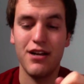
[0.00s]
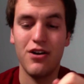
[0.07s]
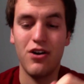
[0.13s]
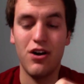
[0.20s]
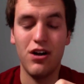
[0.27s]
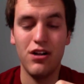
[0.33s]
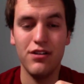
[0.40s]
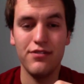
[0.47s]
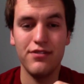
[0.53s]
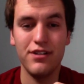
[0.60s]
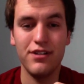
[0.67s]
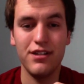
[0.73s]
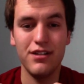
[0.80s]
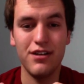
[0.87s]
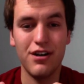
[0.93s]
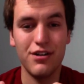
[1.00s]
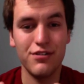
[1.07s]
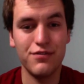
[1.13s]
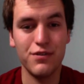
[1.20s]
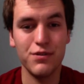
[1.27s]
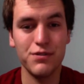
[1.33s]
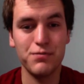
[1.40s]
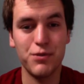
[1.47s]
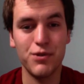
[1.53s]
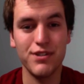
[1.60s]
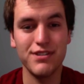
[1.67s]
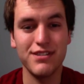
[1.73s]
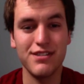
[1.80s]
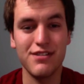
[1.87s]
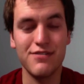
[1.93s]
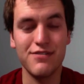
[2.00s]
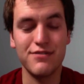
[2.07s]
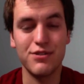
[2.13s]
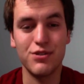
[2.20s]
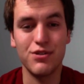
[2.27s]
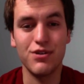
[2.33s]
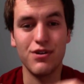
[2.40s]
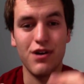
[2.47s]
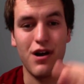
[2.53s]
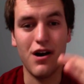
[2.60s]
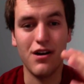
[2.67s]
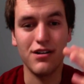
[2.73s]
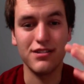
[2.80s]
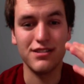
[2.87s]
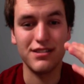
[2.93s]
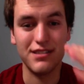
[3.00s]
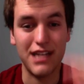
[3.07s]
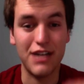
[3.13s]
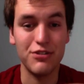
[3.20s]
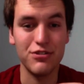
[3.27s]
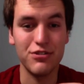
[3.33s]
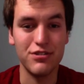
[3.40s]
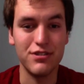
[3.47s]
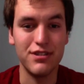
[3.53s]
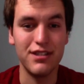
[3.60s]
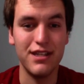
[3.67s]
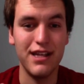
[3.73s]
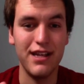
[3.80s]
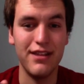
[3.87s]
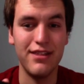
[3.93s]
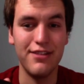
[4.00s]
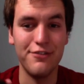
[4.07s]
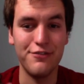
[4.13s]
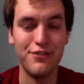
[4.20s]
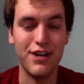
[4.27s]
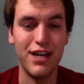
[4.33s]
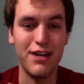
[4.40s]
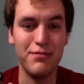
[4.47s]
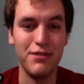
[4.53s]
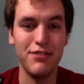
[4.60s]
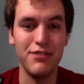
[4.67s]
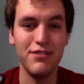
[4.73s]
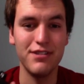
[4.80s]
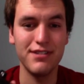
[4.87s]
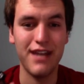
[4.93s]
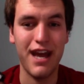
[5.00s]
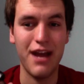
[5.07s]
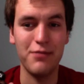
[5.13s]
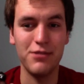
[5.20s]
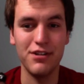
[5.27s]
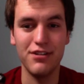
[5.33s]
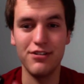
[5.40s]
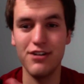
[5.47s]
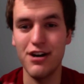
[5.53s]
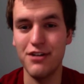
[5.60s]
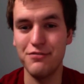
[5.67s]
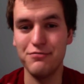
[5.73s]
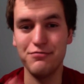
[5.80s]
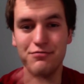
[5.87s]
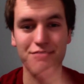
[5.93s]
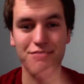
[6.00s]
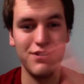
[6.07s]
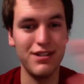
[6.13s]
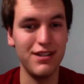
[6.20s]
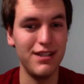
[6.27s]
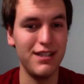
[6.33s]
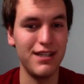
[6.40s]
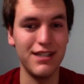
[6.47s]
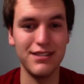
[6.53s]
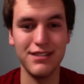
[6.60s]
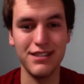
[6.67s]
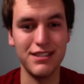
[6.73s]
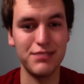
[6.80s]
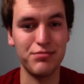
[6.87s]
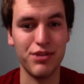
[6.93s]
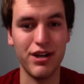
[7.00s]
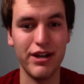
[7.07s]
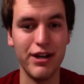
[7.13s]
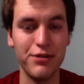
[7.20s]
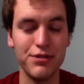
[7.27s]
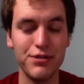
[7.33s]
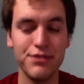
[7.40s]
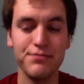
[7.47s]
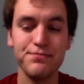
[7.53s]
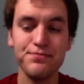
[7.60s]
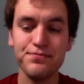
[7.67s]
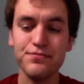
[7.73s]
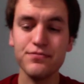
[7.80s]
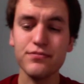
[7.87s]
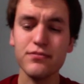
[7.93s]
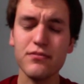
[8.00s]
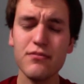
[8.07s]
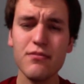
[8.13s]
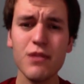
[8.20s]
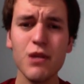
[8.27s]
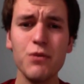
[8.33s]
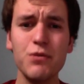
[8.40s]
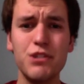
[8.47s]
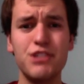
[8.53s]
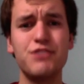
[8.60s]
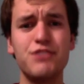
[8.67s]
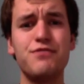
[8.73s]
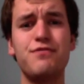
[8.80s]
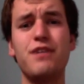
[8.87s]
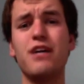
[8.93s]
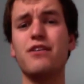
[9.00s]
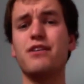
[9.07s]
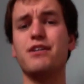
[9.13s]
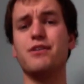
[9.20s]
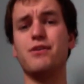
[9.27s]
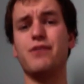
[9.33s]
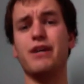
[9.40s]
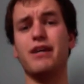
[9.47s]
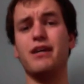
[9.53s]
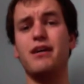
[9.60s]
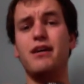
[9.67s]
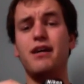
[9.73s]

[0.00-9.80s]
all of the autofocus points therefore are centered in the frame of this camera. They're not really nicely spread out, which is fairly annoying,